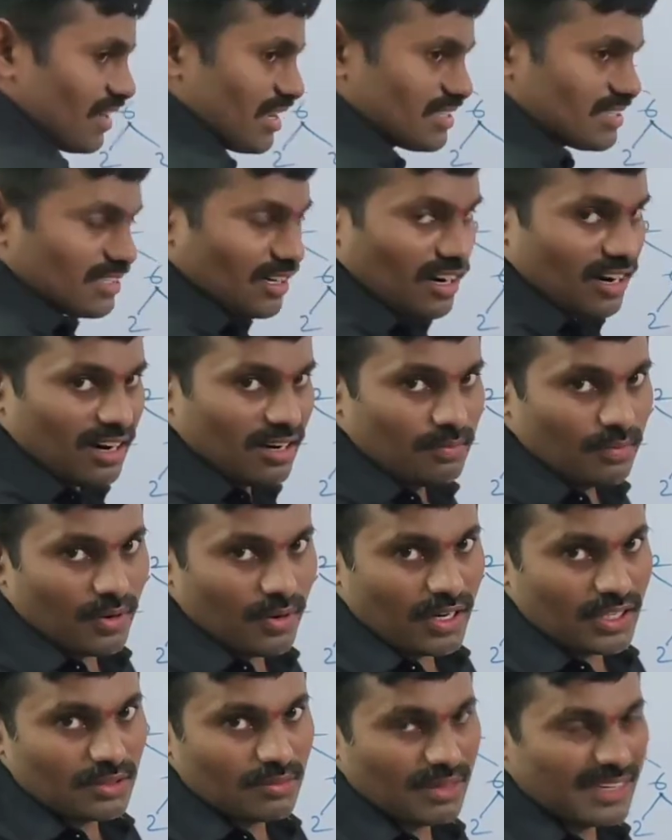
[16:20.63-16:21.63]
So it is
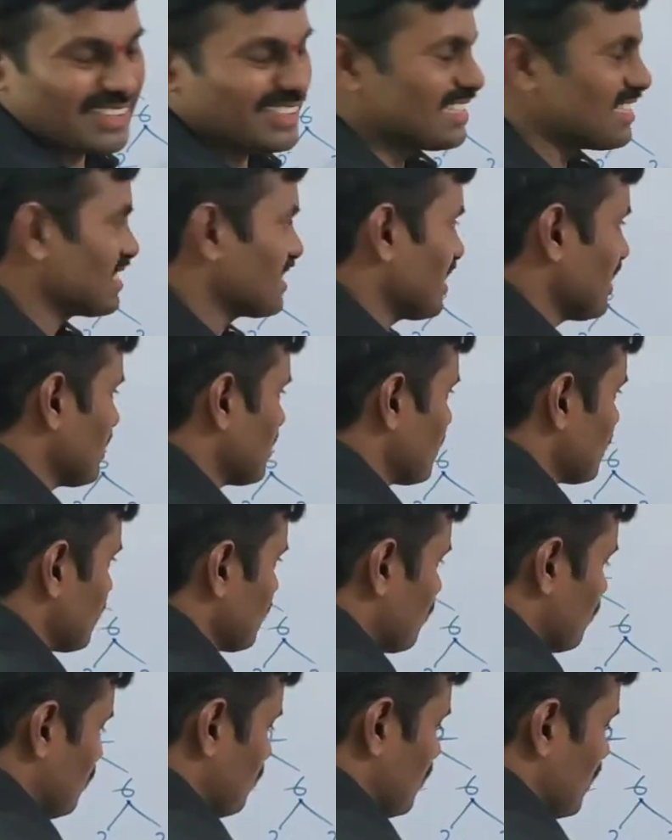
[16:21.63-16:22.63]
always not possible in
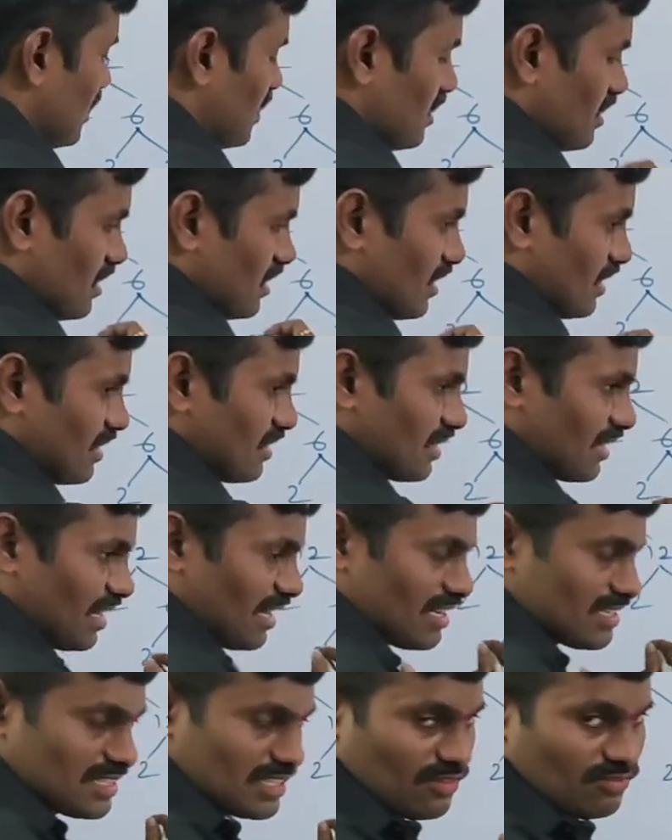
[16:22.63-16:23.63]
this case.
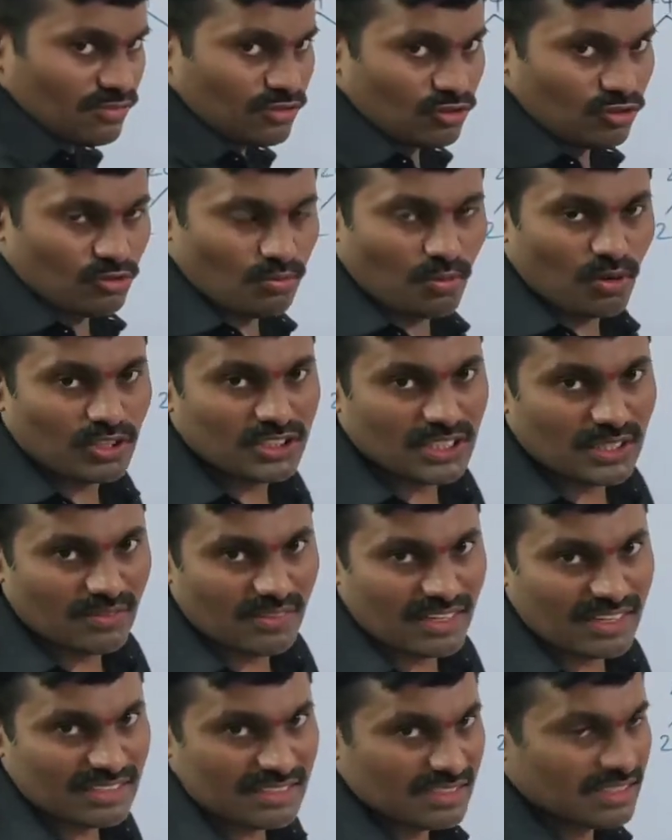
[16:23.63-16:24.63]
But in the case of
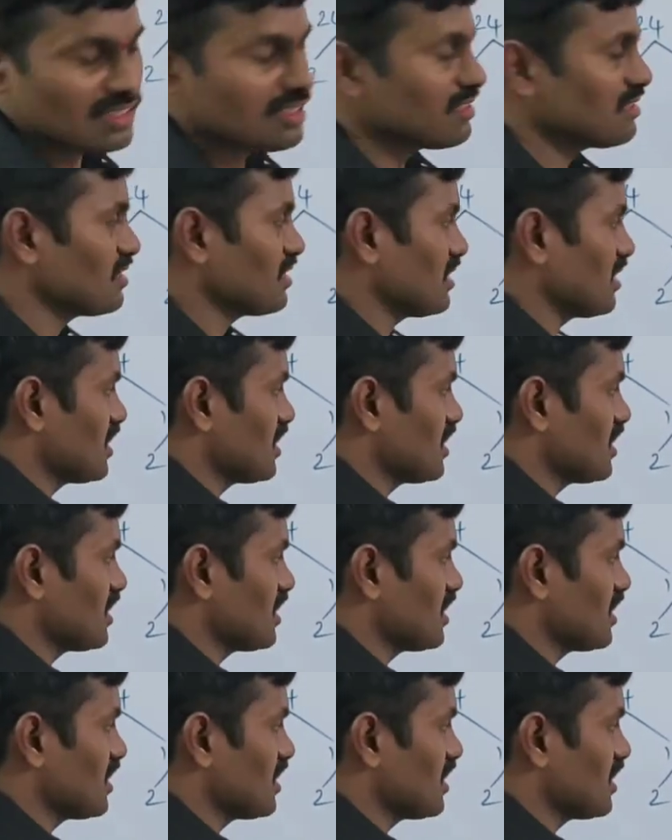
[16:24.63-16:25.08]
two positive